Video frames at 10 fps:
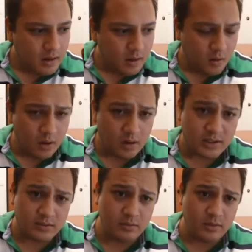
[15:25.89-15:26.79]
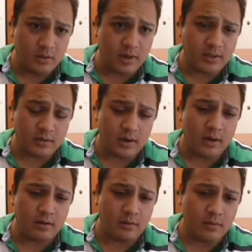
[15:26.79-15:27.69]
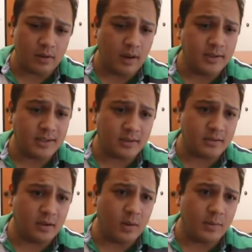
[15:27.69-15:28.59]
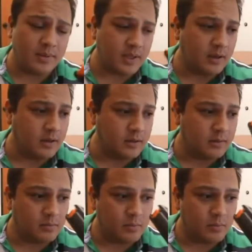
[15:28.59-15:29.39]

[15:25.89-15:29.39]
or you know, register any of their guns as assault weapons, they can